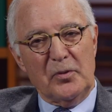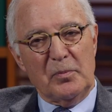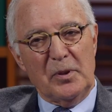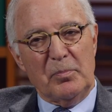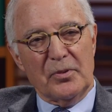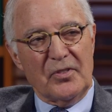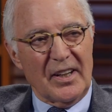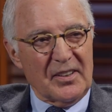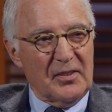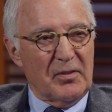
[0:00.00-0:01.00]
to be
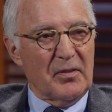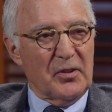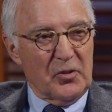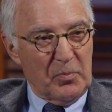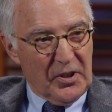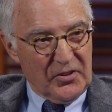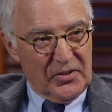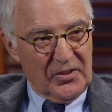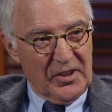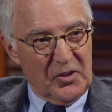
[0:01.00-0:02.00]
protective of their
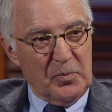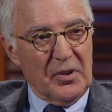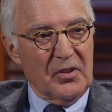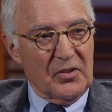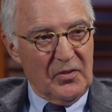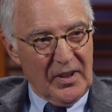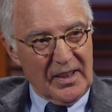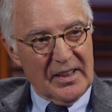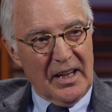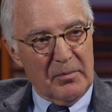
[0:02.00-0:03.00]
specialty. It's because of
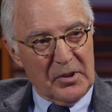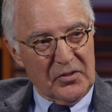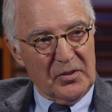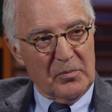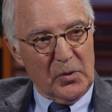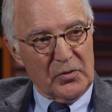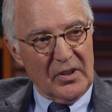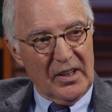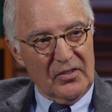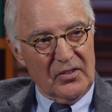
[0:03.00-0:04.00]
economics in most
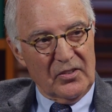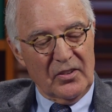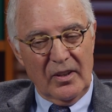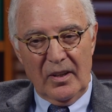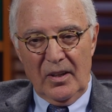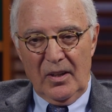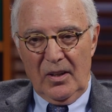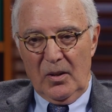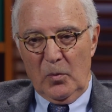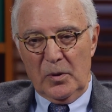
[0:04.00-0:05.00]
cases.
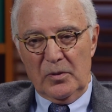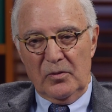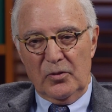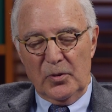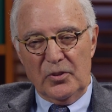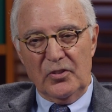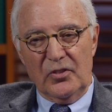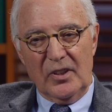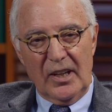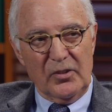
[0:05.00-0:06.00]
When surgeons
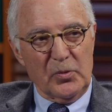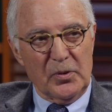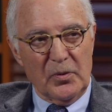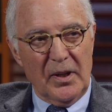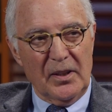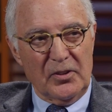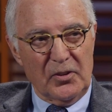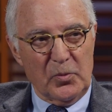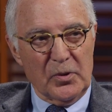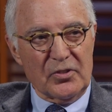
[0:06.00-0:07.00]
and
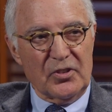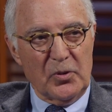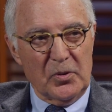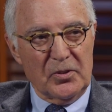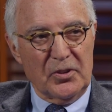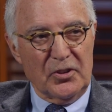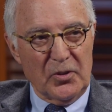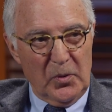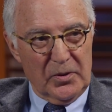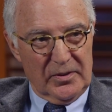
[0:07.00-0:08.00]
gastroenterologists work shoulder to
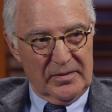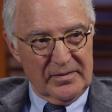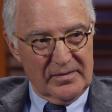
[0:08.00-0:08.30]
shoulder,